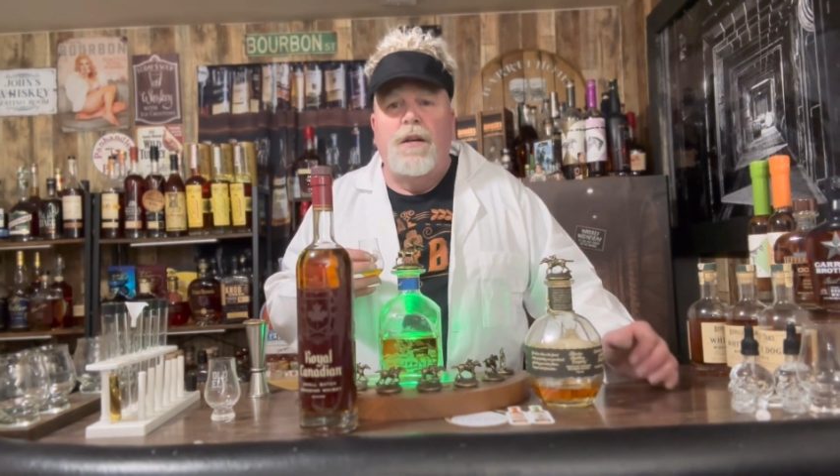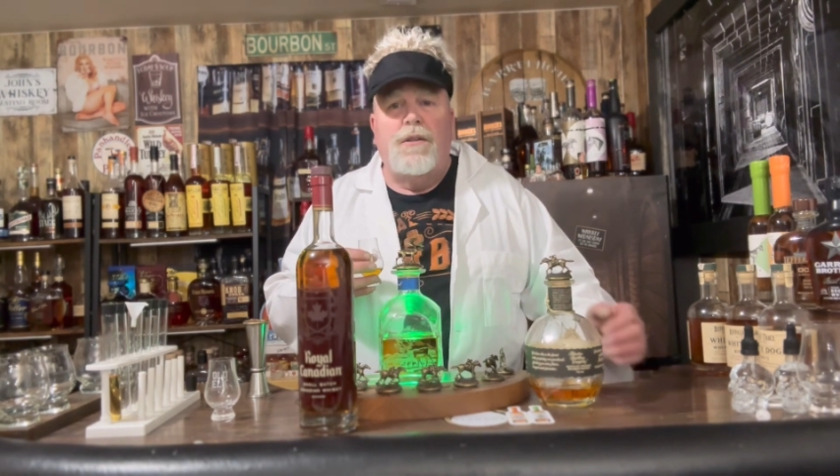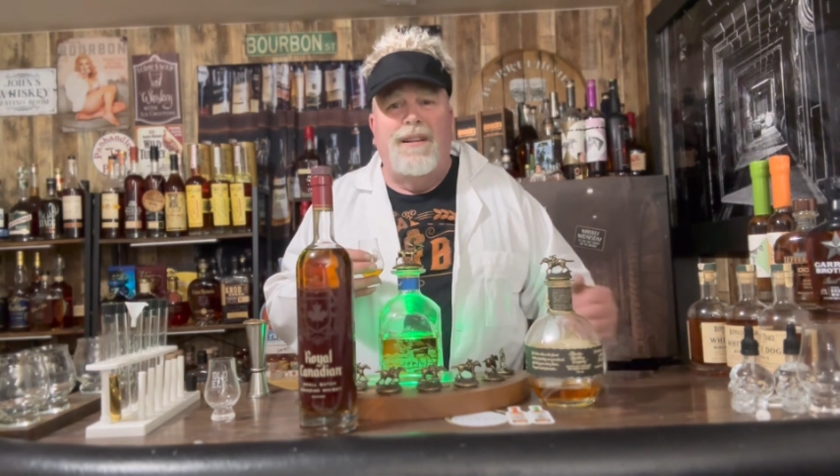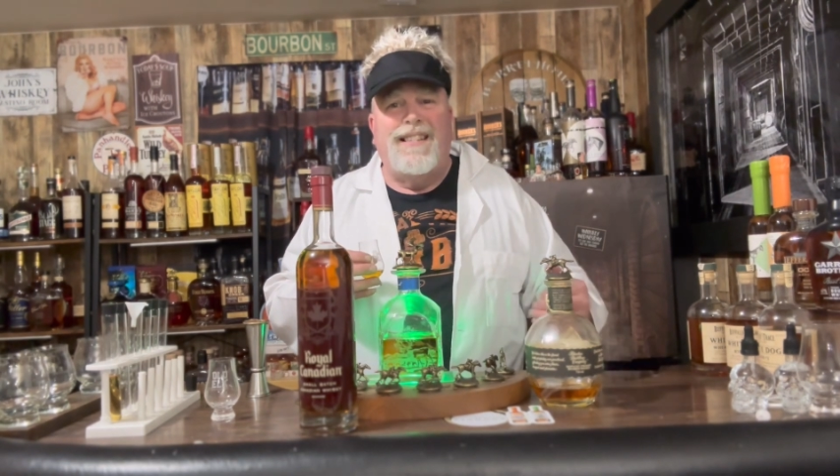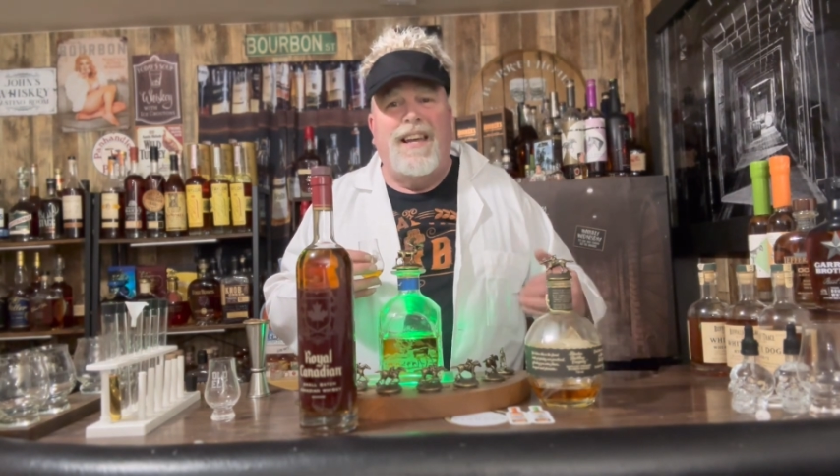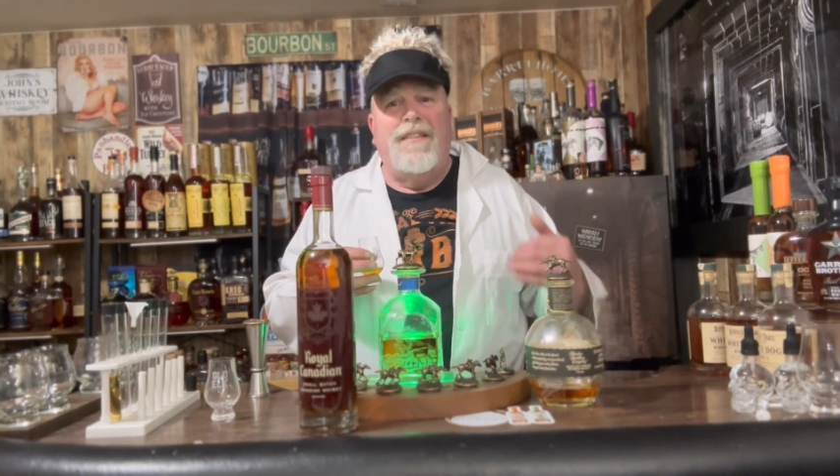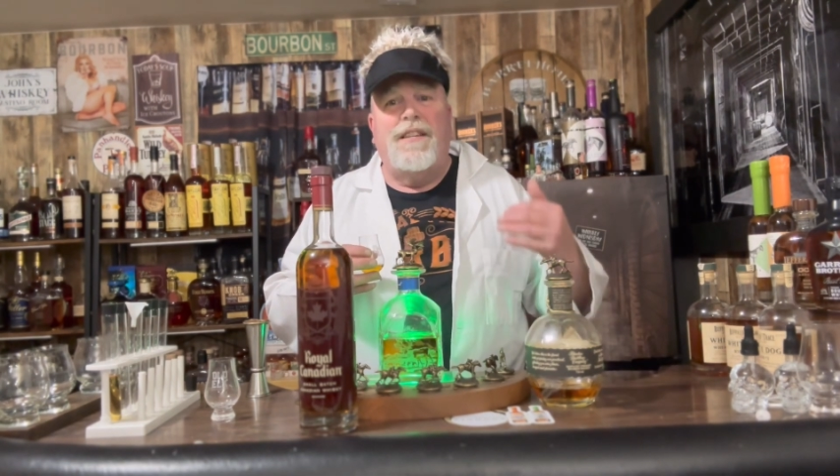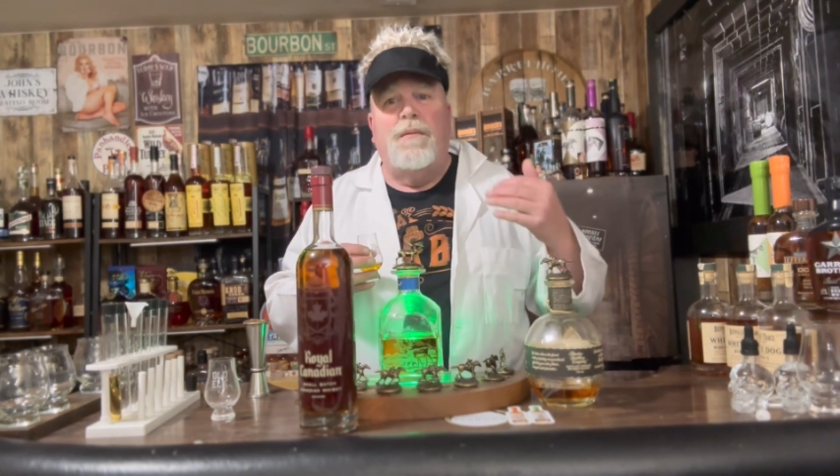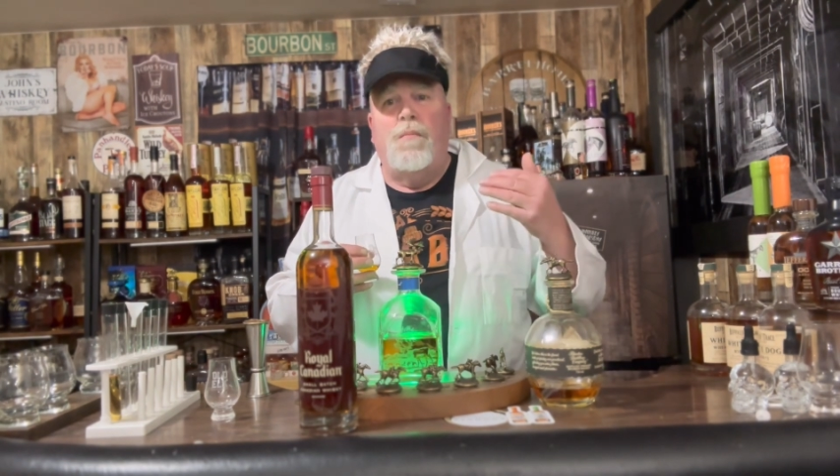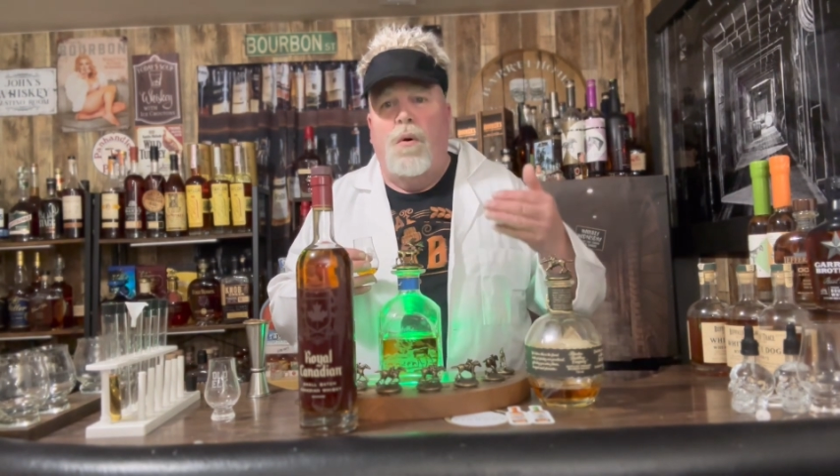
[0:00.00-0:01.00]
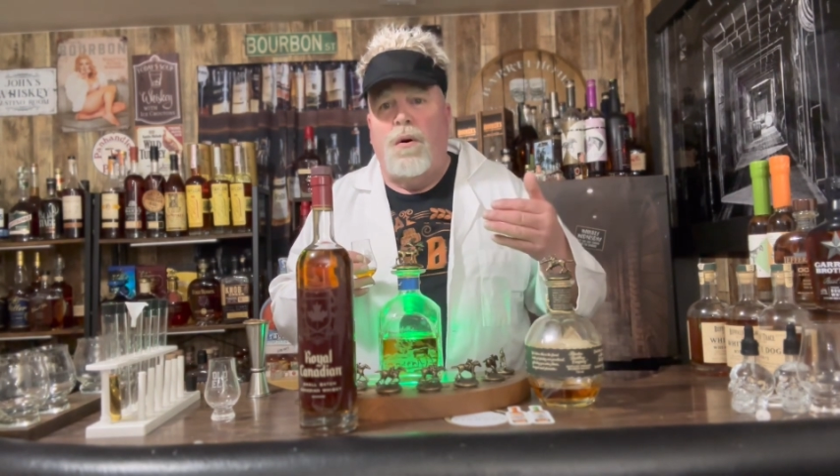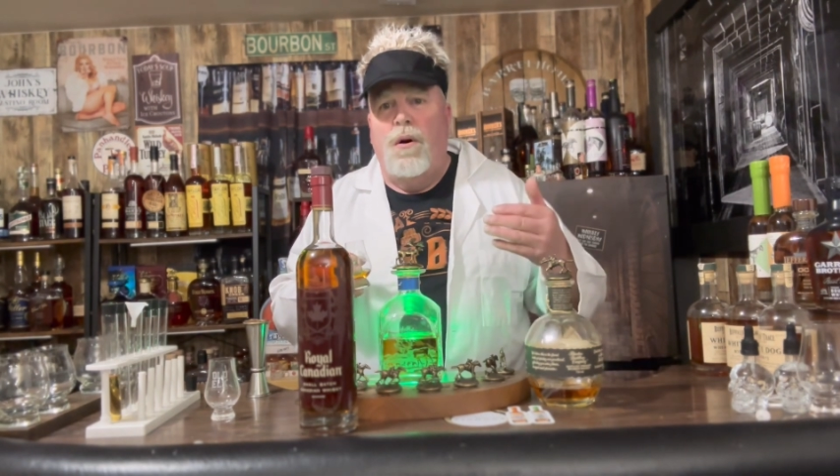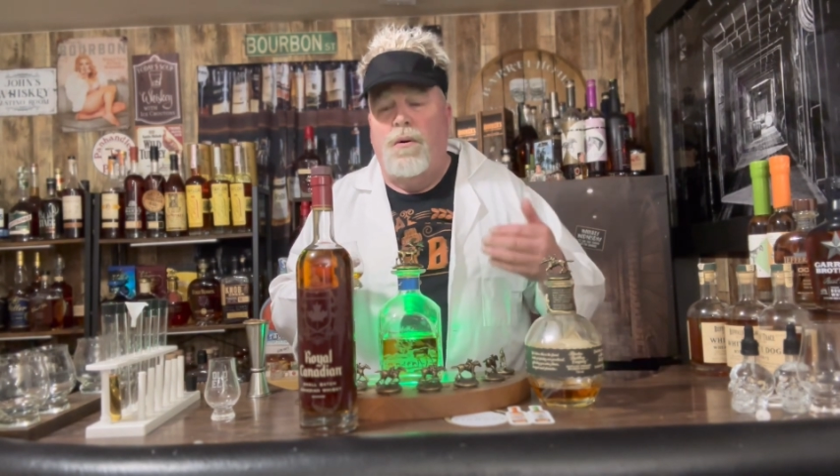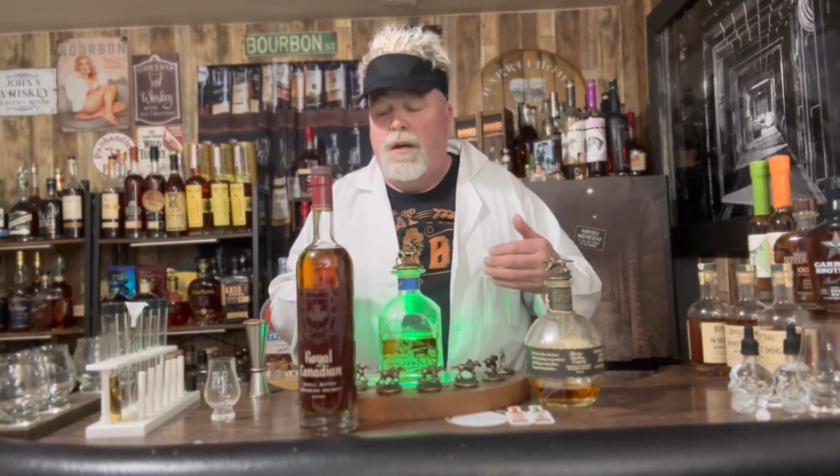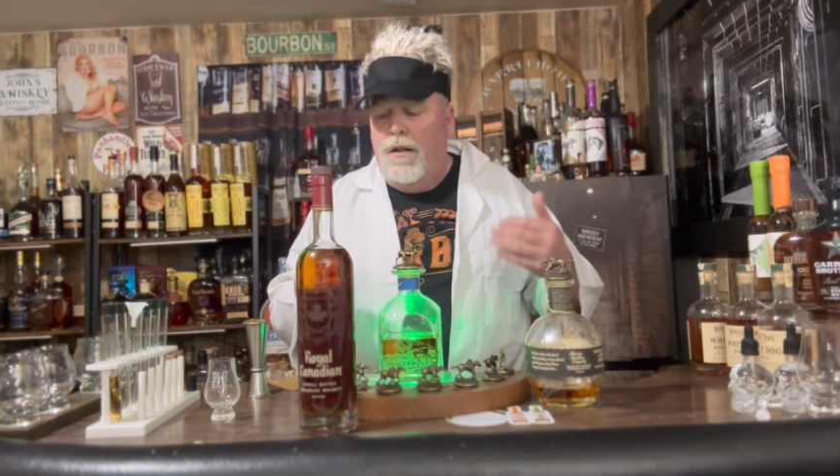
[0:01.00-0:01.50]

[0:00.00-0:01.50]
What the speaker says: So let's give it some more oak and a